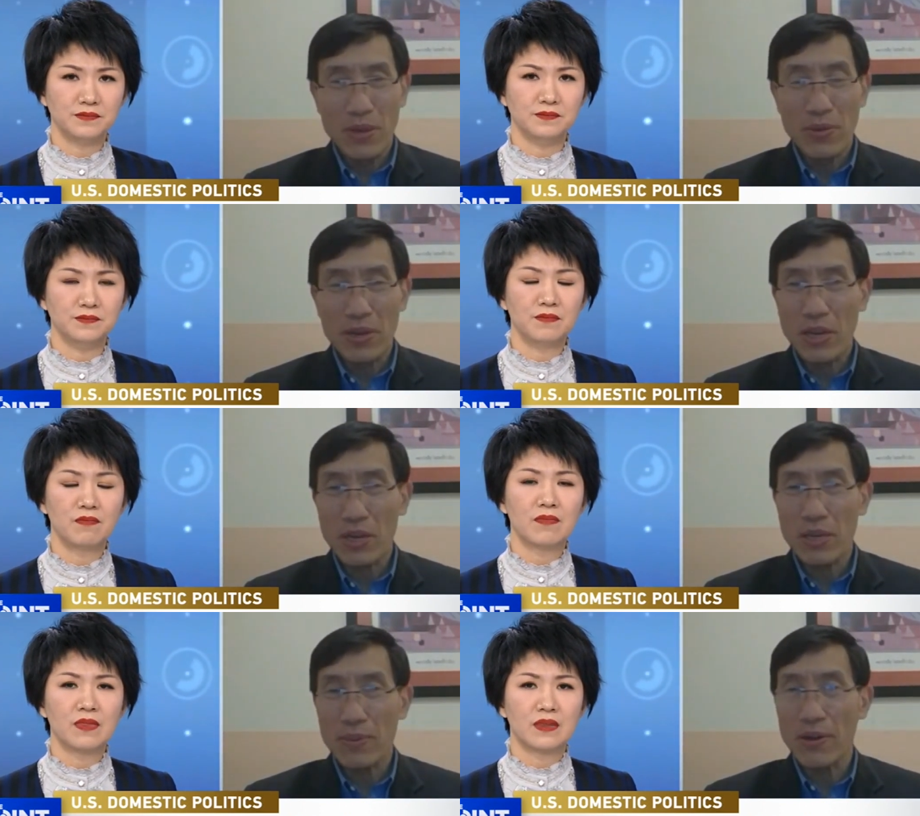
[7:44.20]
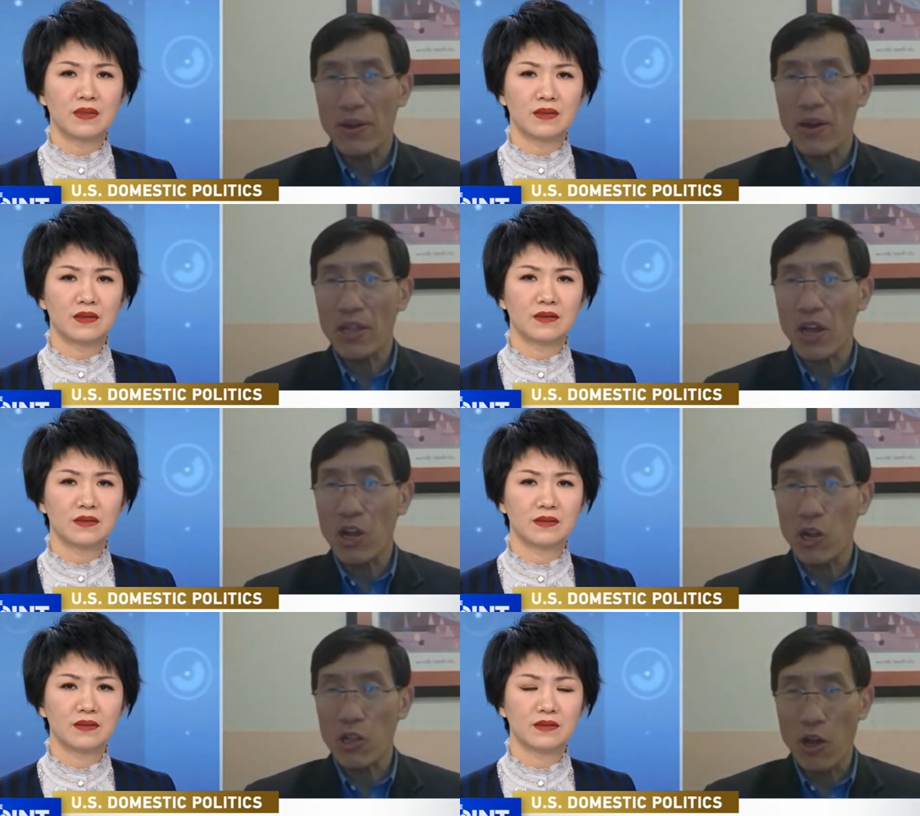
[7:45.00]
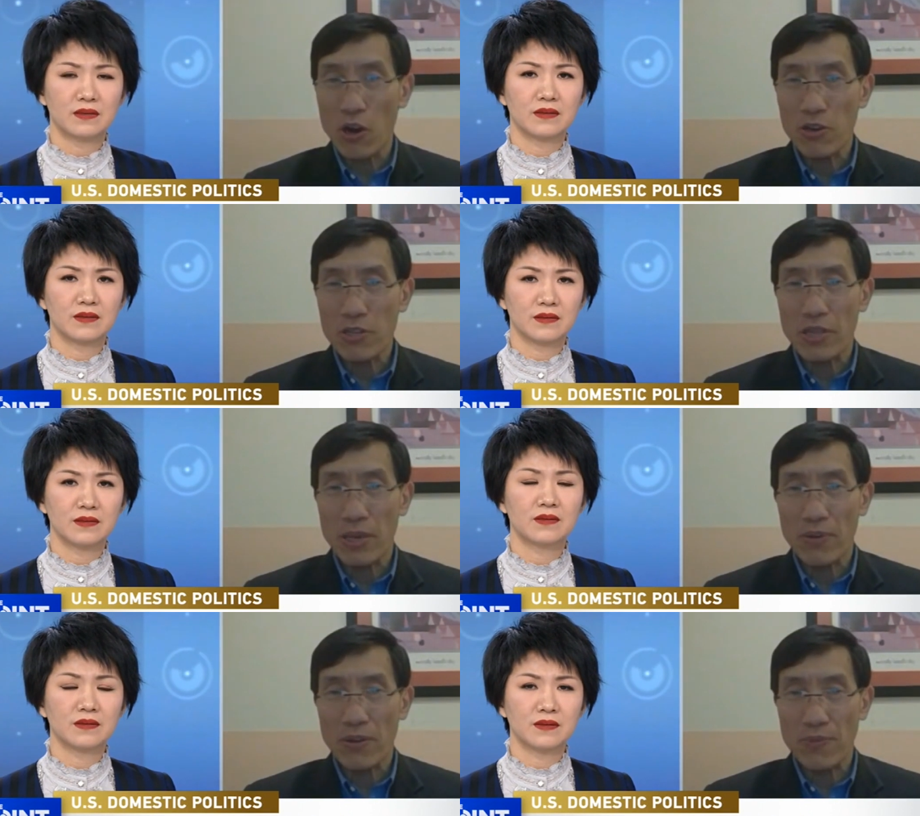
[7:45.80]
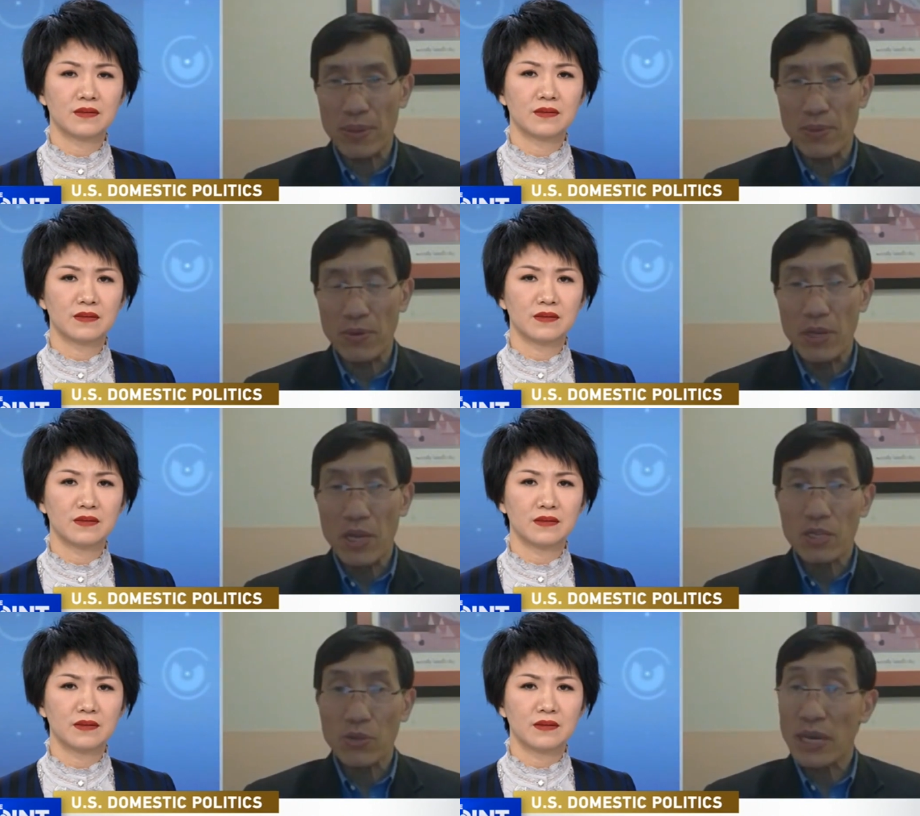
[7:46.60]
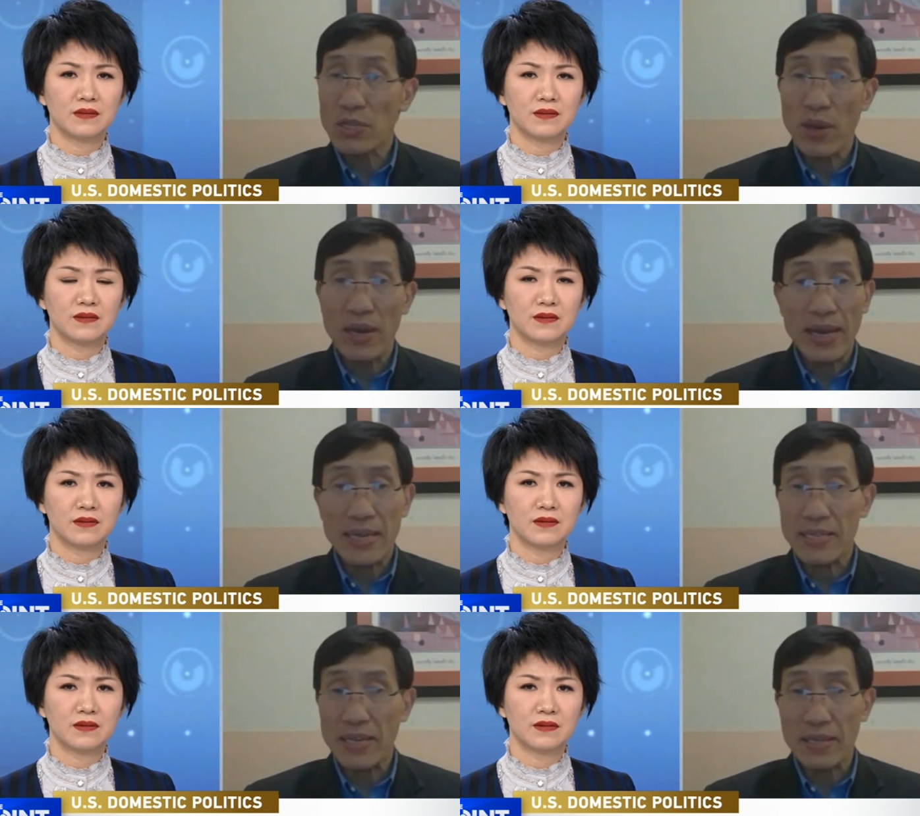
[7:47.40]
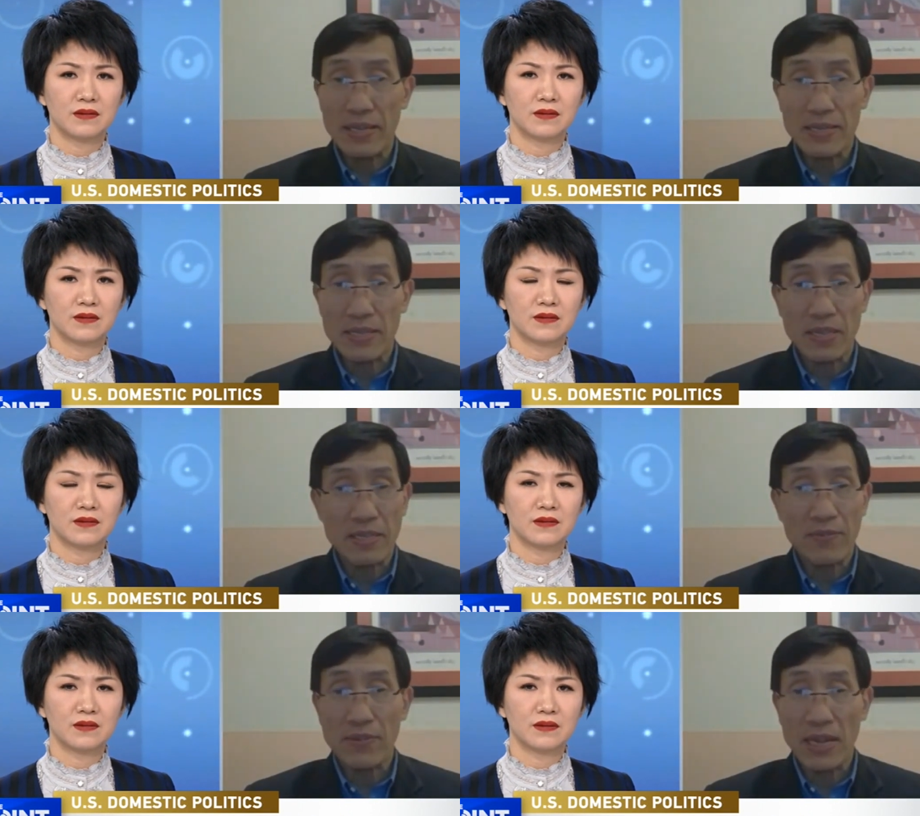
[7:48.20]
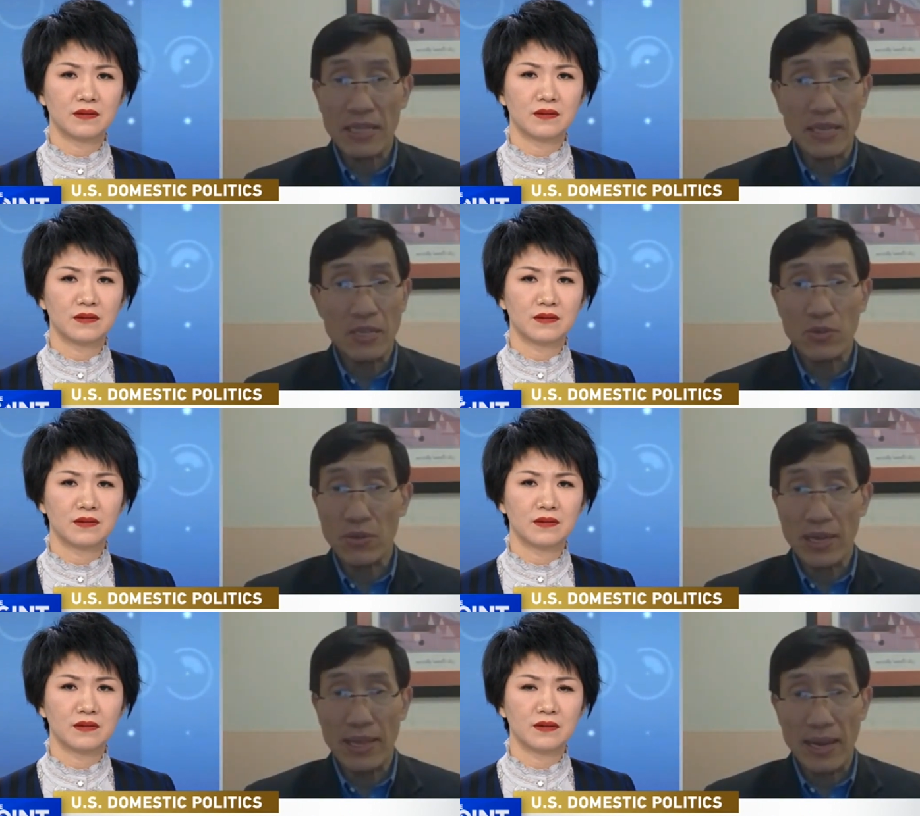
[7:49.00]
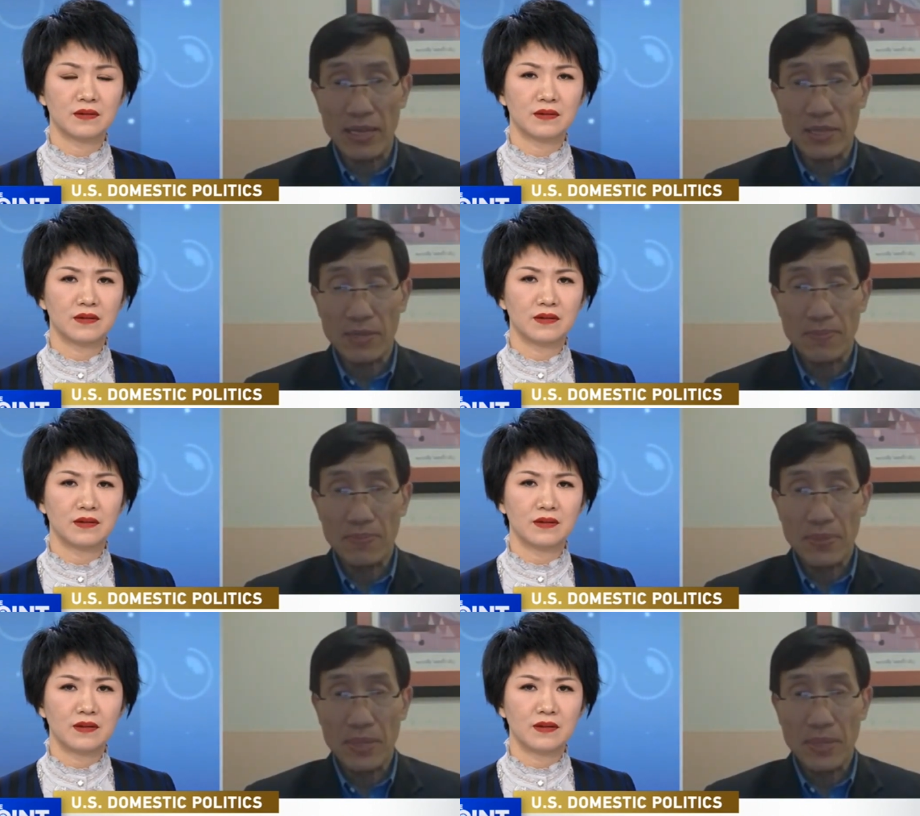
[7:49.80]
Speaker 1: Mm. We're talking about a, a large number of people. So that's why I say this is a civilizational clash.